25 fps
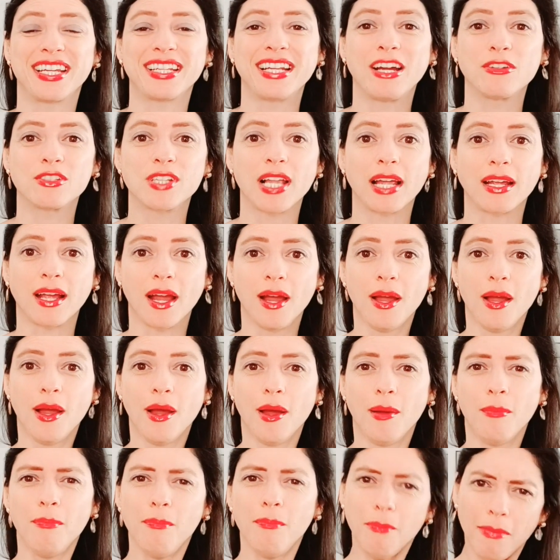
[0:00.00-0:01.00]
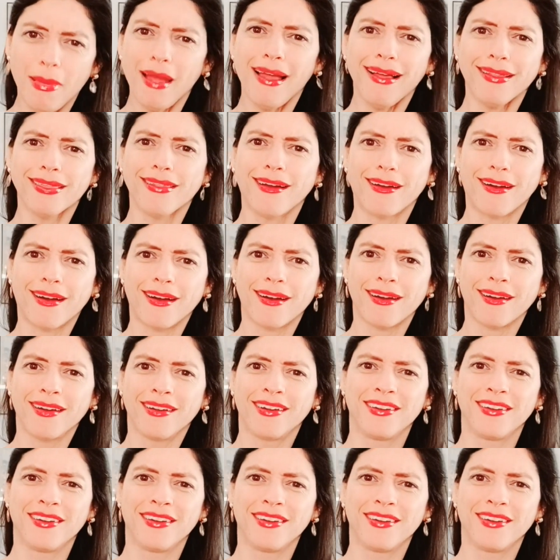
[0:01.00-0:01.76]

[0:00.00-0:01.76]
I was like, Miller?